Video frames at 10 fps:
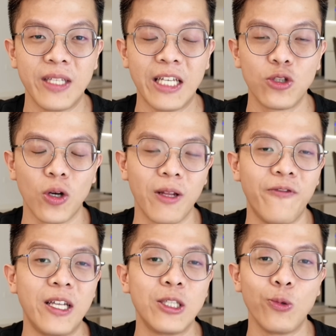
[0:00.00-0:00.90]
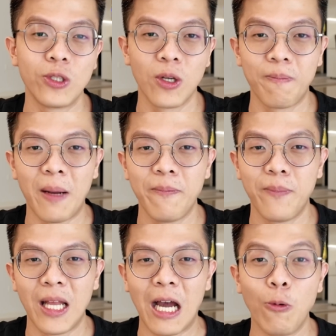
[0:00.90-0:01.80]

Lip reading: that chocolate finance will top up, but